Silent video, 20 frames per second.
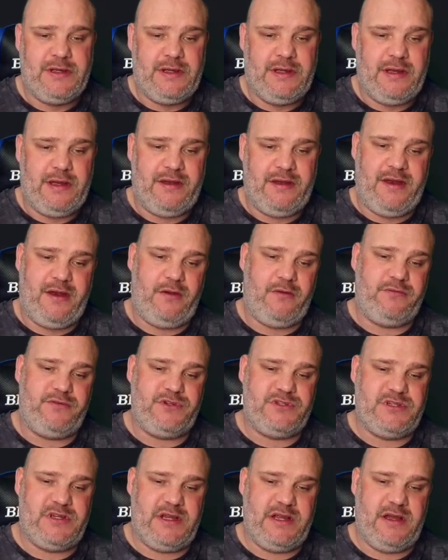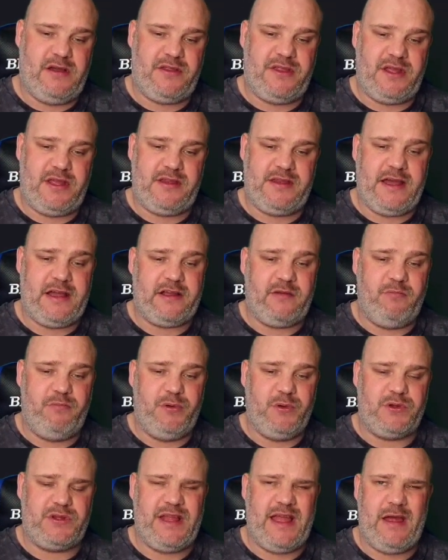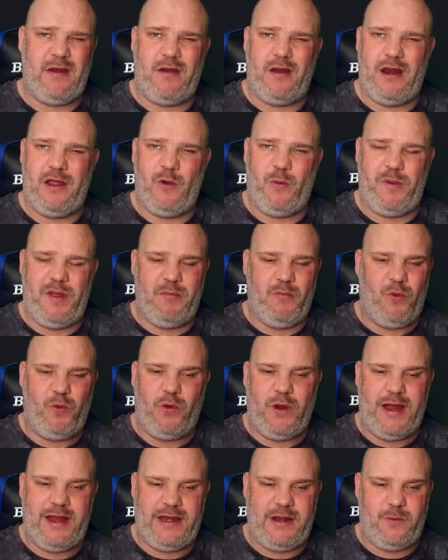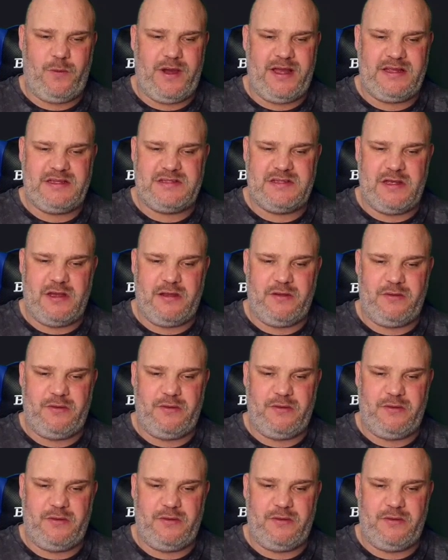And then obviously I think that can book down a little bit more anyway, so